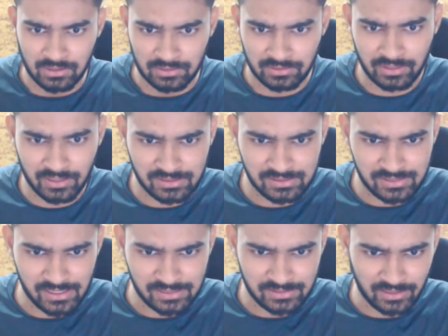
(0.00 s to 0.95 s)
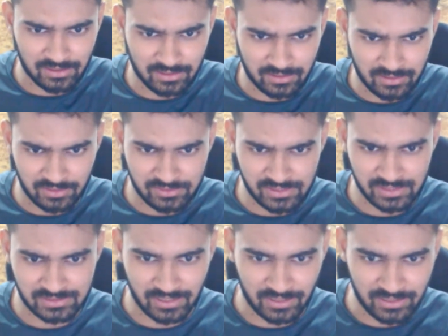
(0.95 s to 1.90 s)
Dhiranjay says, can you check
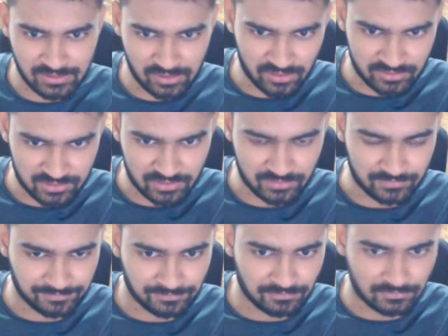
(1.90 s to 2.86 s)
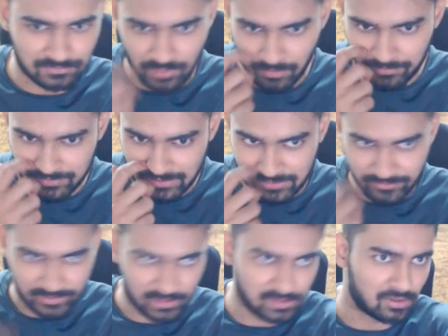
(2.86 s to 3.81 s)
Jingli's solution? Problem C is
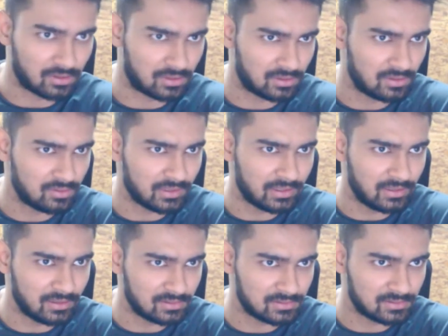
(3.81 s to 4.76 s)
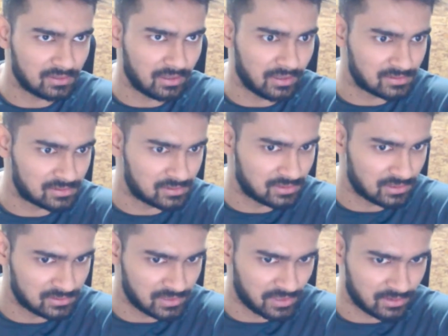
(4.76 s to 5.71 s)
very short. Okay, let's
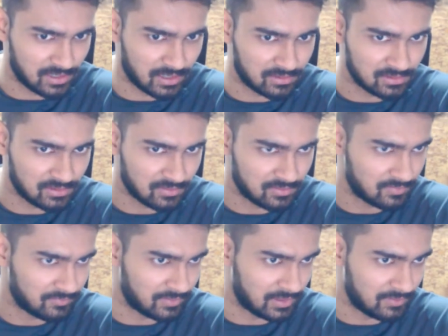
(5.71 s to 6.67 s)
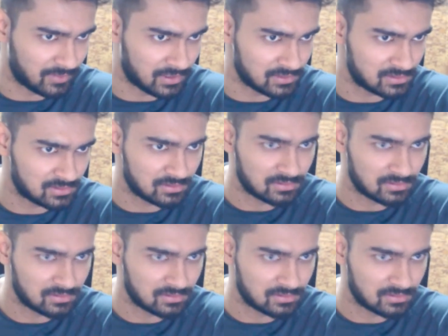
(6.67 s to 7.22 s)
take that very fast.